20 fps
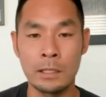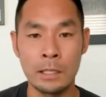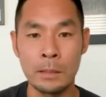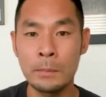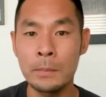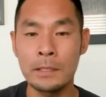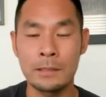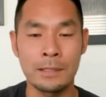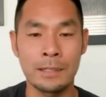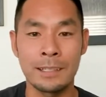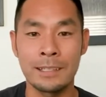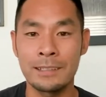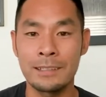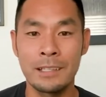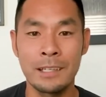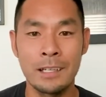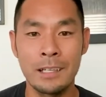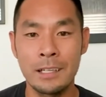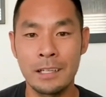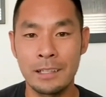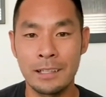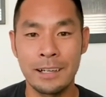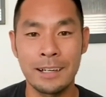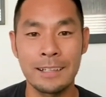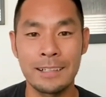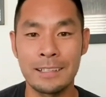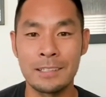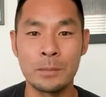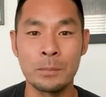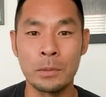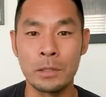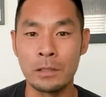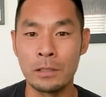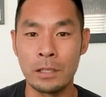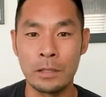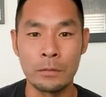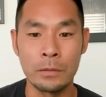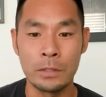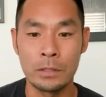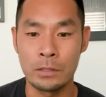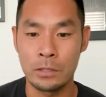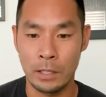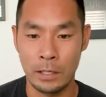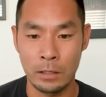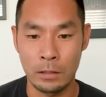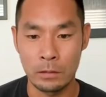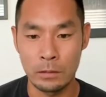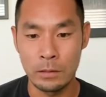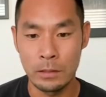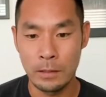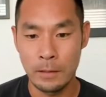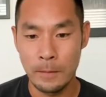imitate God as a beloved child.